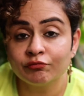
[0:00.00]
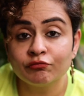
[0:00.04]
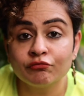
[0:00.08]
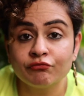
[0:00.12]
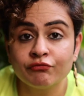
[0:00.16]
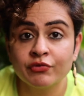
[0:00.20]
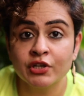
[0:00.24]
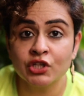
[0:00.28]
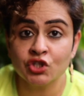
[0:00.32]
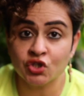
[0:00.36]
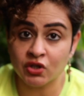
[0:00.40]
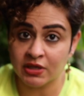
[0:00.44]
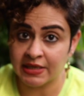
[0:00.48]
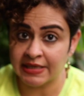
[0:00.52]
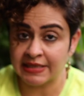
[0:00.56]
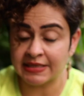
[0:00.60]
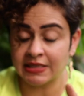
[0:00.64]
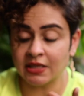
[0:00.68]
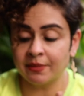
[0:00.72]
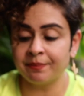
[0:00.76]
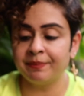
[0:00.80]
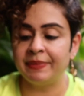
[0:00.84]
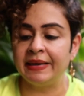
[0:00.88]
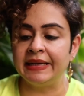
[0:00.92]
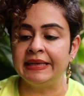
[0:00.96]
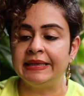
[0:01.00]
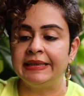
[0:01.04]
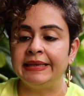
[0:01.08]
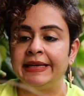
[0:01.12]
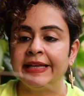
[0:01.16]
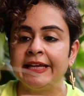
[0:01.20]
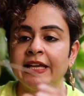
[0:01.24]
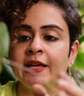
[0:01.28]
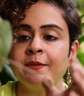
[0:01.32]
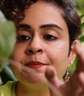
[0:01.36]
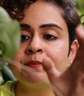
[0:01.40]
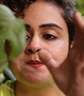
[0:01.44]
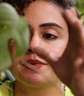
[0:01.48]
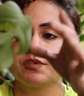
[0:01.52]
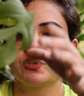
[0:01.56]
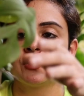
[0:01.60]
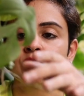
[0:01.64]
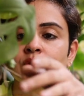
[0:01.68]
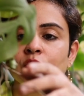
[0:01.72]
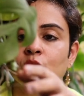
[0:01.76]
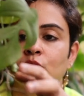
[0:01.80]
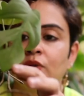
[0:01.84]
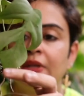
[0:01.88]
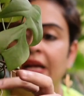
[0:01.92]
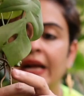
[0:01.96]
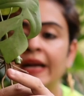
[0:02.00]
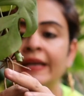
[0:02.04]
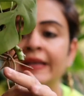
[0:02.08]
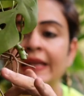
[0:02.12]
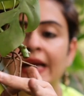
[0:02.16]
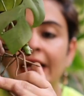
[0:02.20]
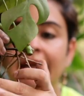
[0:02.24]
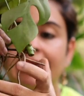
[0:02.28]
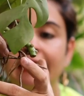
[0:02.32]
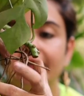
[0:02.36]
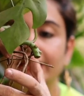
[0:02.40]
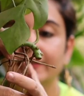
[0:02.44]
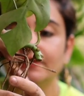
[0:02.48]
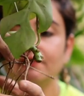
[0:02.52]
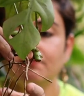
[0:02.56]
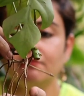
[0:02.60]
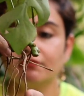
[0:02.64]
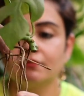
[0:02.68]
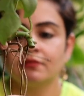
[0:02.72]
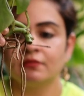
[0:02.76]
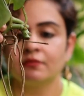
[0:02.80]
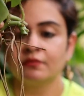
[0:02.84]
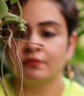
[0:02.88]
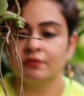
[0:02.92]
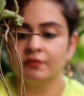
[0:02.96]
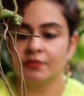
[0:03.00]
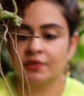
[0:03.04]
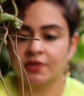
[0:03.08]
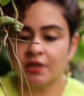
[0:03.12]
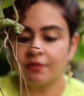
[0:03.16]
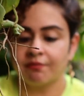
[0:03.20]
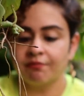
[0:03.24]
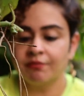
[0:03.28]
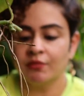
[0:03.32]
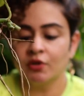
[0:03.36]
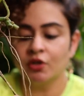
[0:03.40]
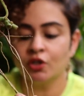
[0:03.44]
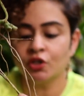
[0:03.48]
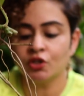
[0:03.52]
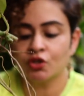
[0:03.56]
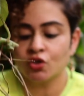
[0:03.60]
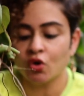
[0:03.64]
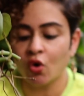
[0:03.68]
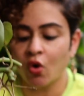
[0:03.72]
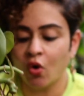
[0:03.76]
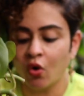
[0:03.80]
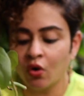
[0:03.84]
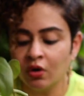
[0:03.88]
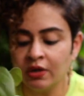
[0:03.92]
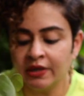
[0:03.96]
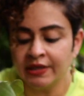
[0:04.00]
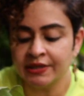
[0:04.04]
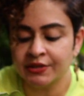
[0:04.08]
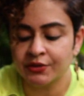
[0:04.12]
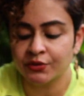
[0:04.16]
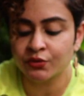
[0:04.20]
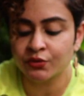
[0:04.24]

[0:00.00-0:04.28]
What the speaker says: which is a bit deep, so that I can submerge all its